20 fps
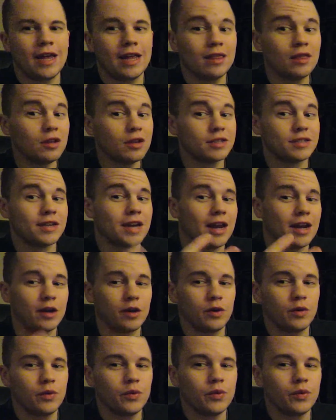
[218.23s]
It looks kind of
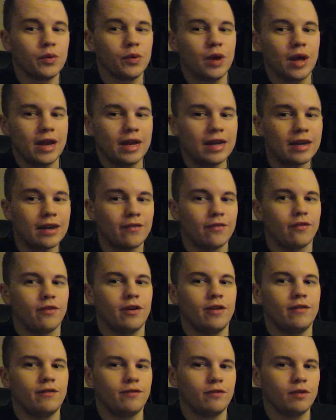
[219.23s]
cool and
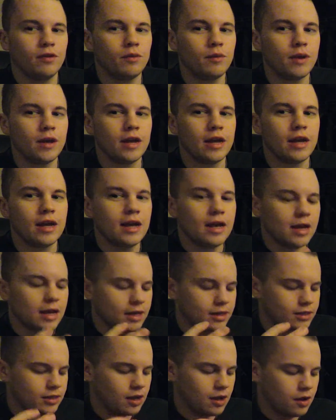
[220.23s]
different for the Wii,
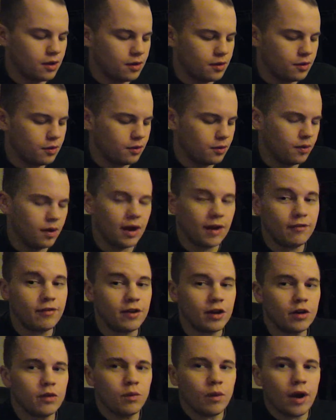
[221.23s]
so I
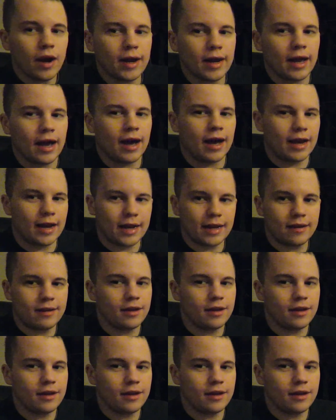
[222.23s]
figured why not?